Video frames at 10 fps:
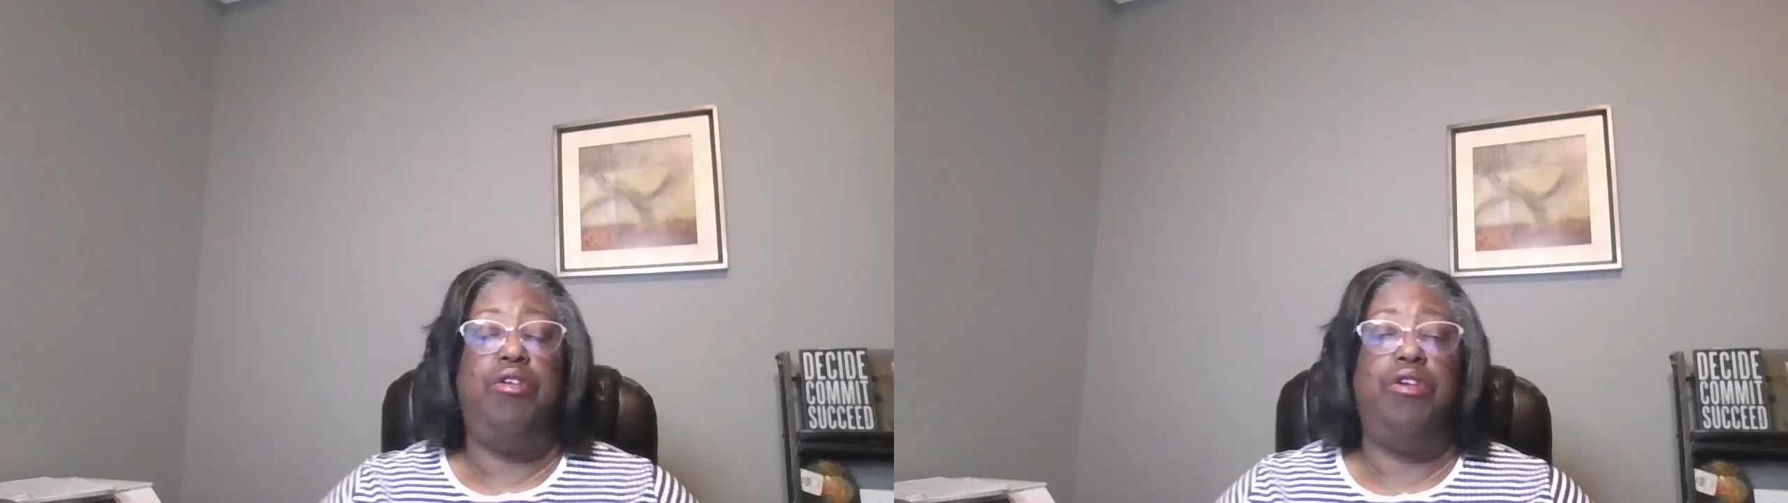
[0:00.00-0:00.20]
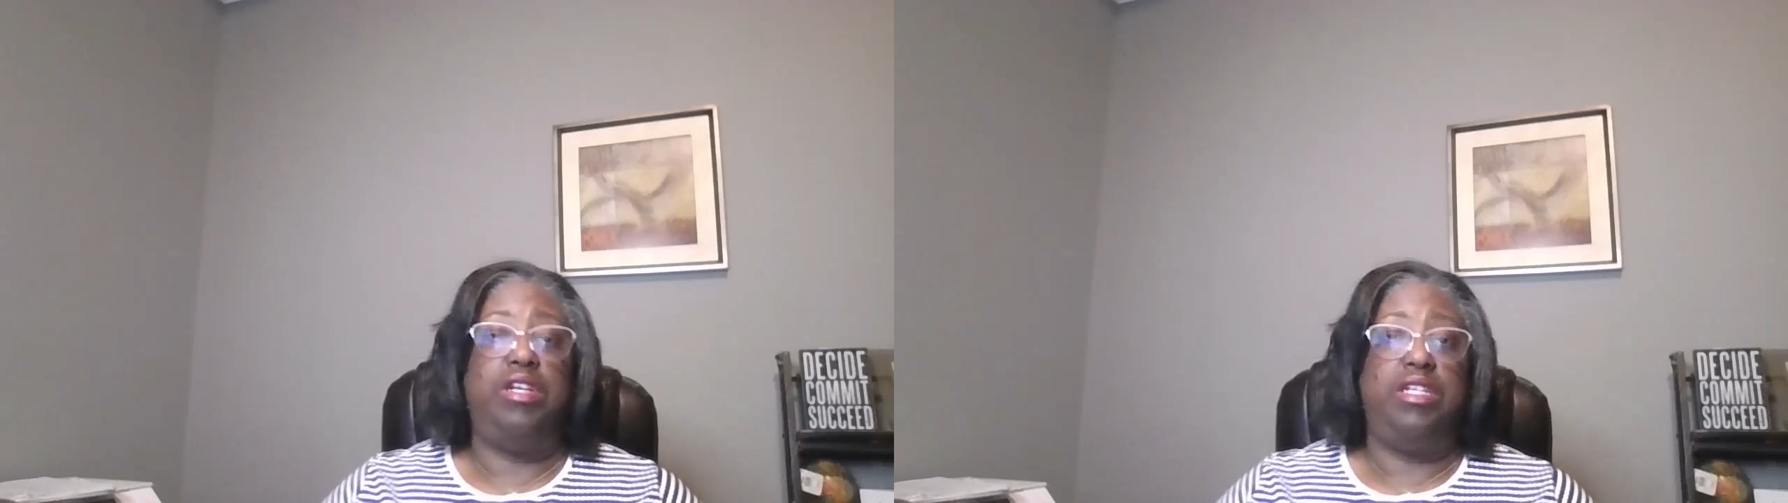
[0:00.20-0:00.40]

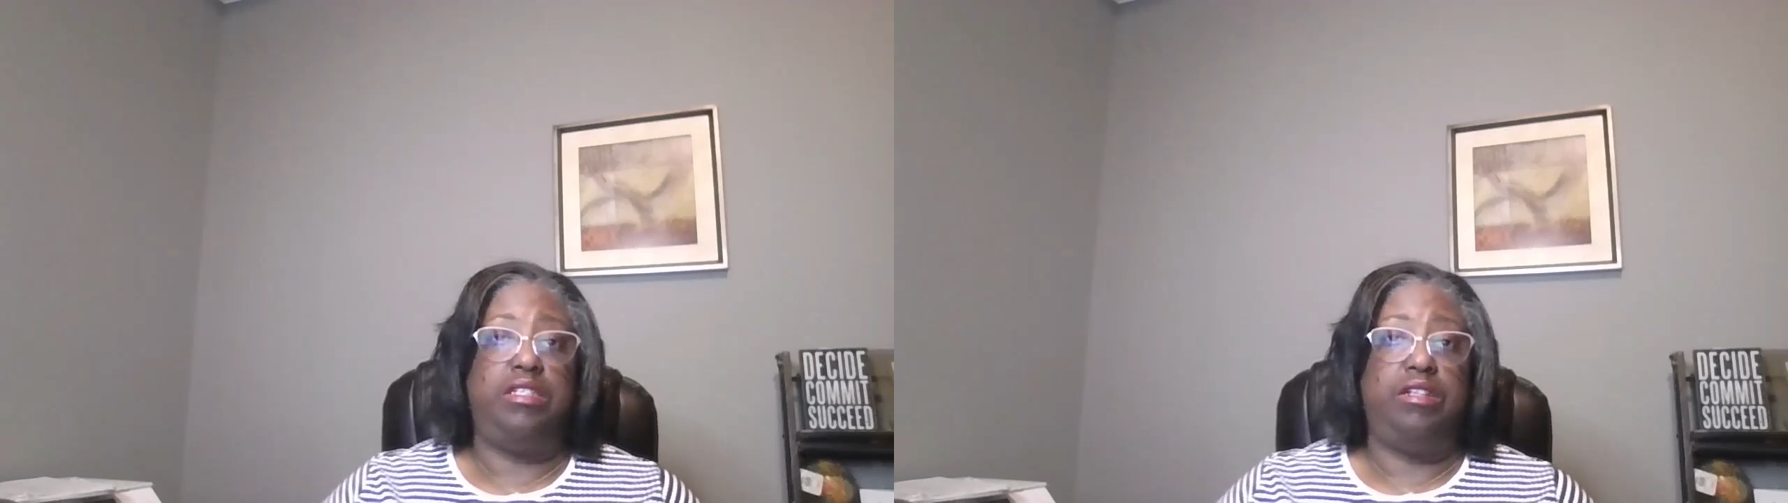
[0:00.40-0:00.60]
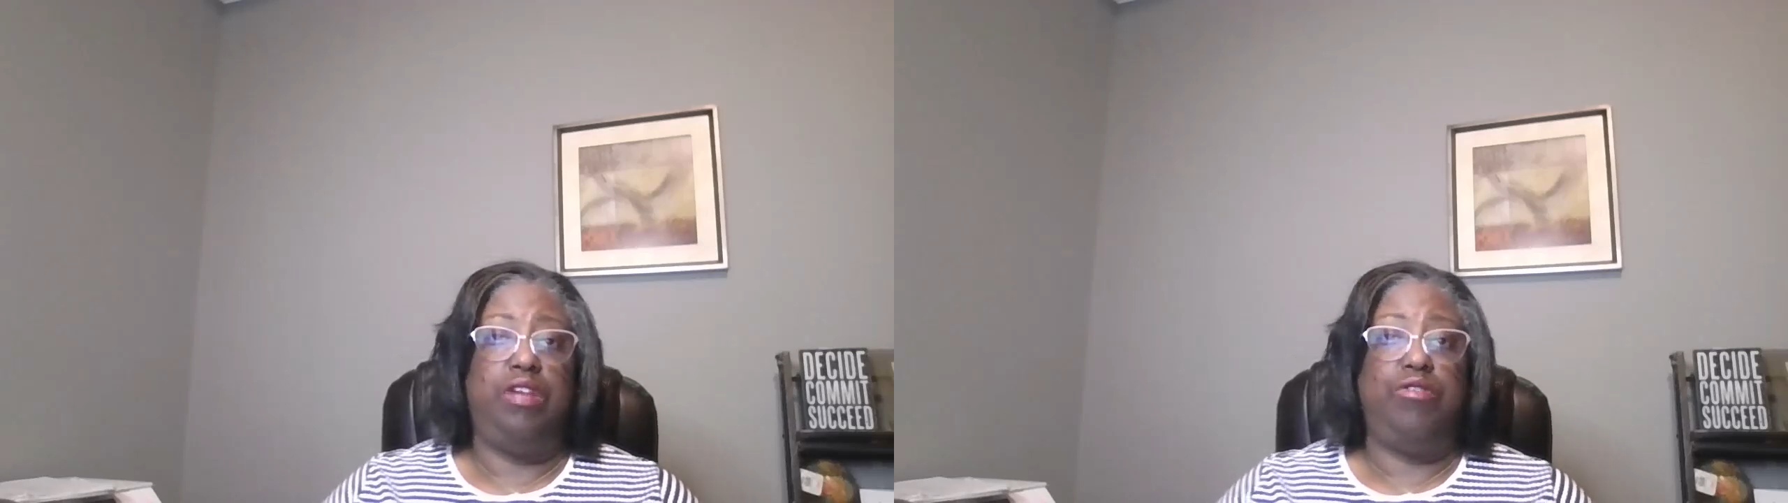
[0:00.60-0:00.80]
or
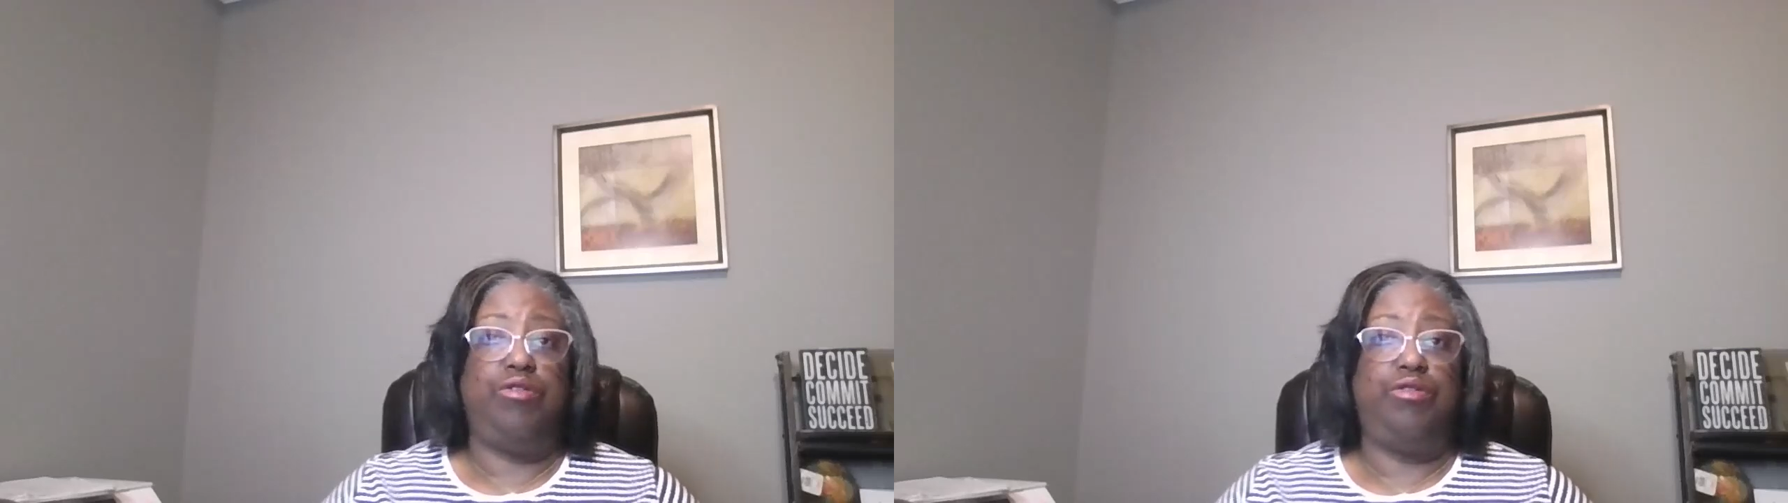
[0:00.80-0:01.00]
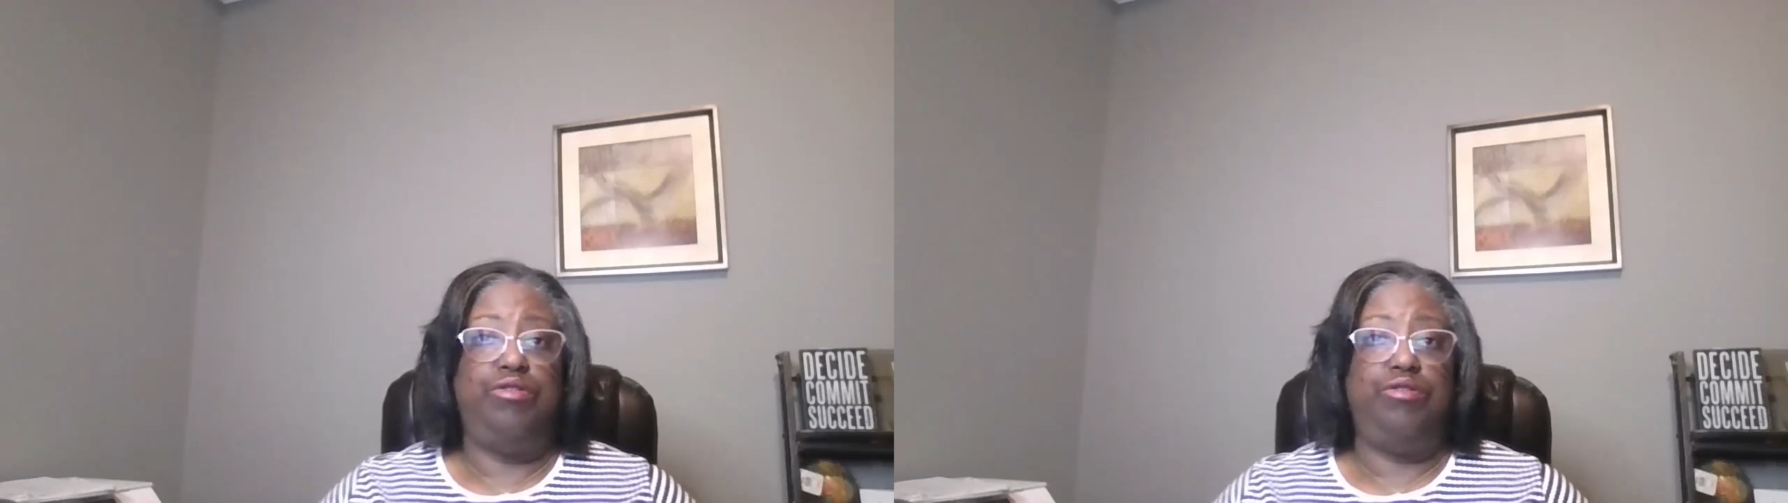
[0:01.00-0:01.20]
in the
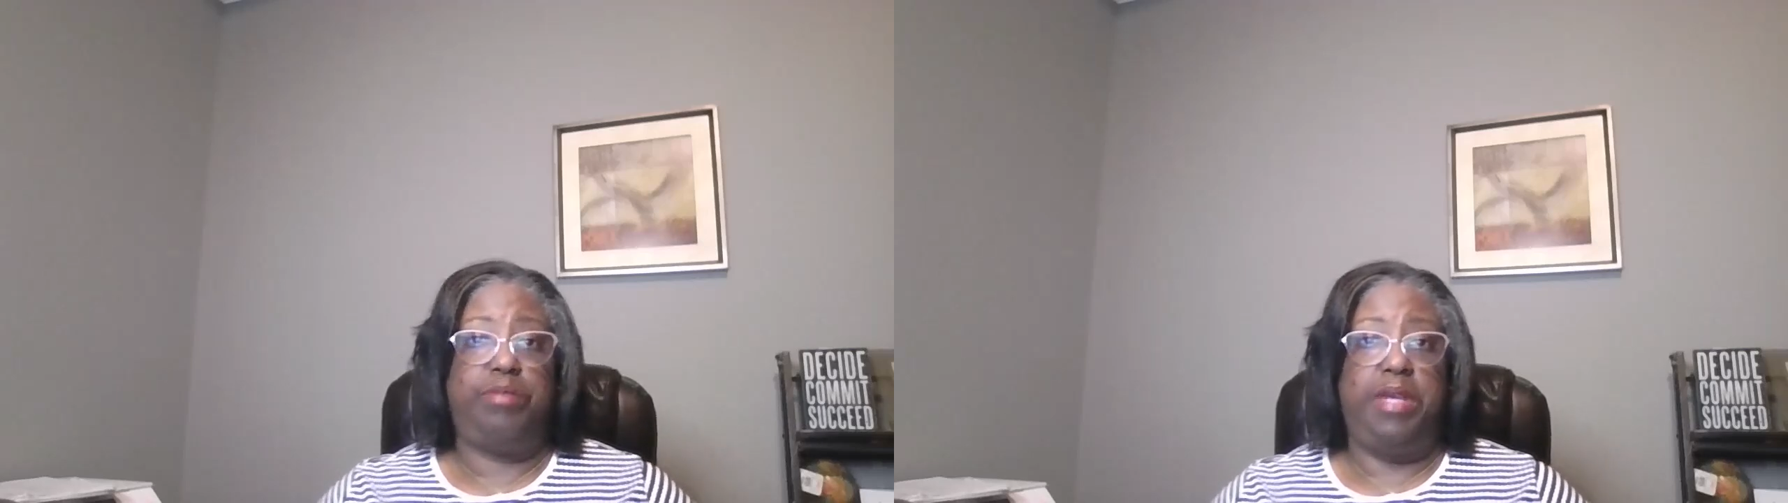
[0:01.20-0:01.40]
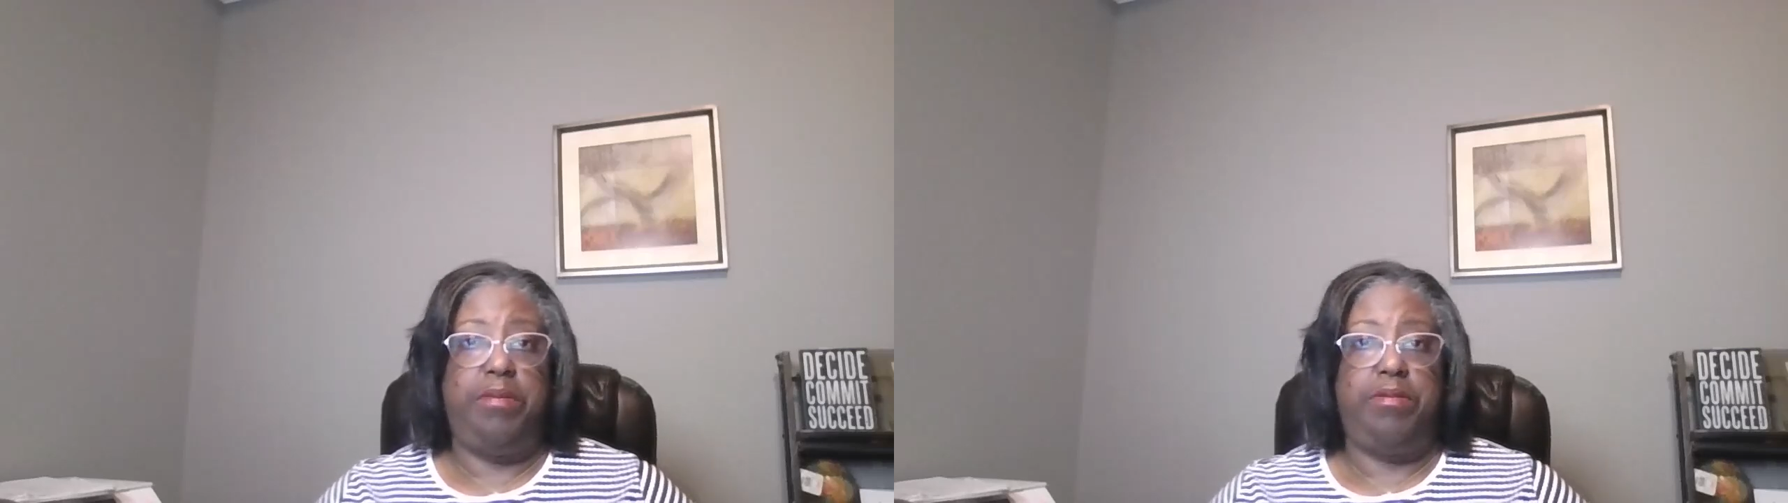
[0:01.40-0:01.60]
local
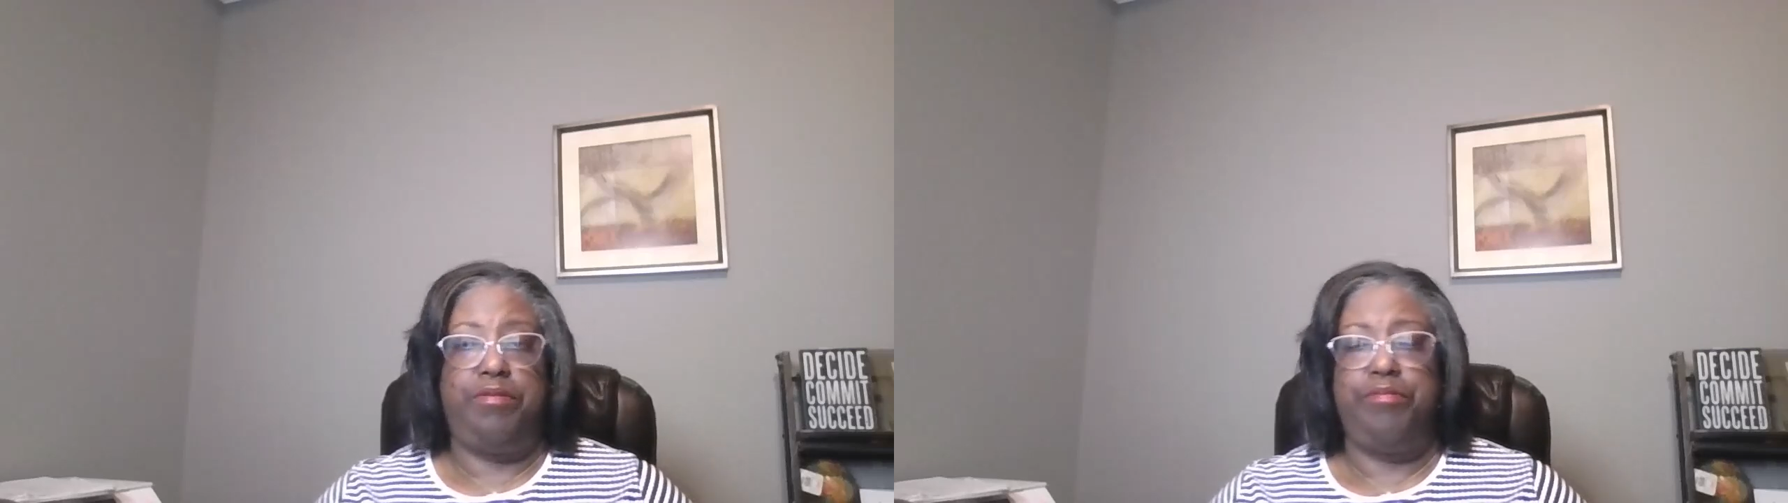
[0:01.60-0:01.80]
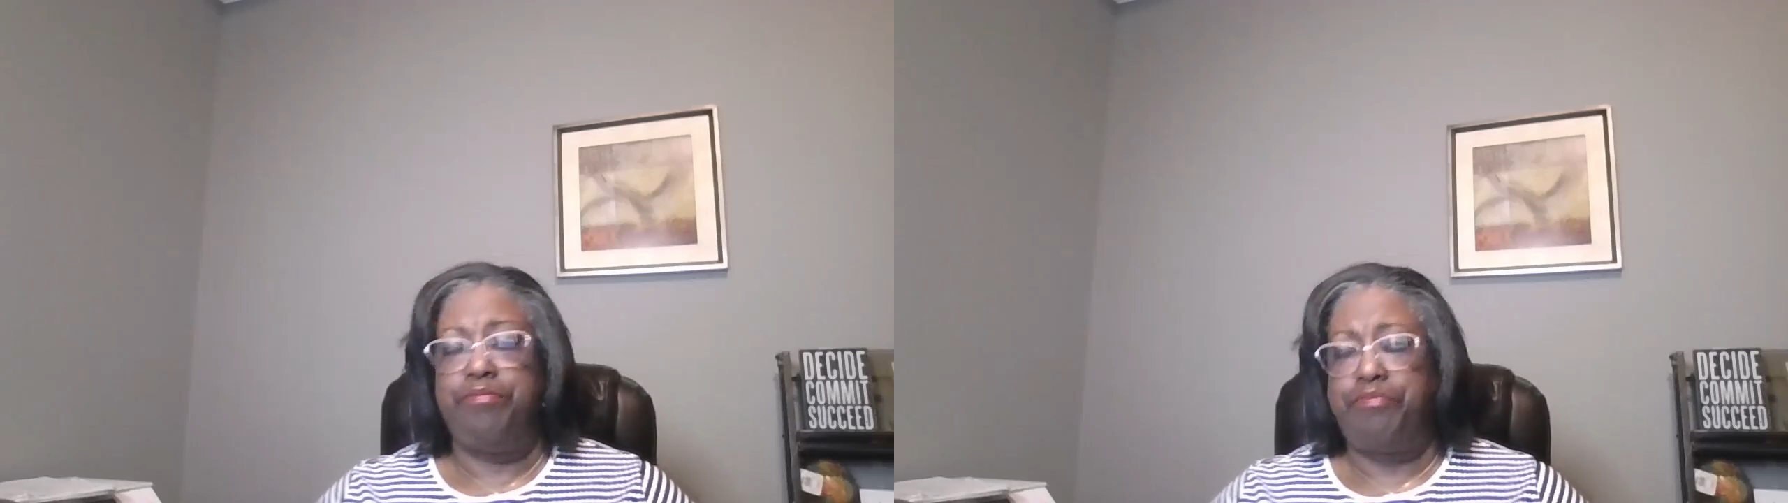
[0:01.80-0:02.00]
newspaper.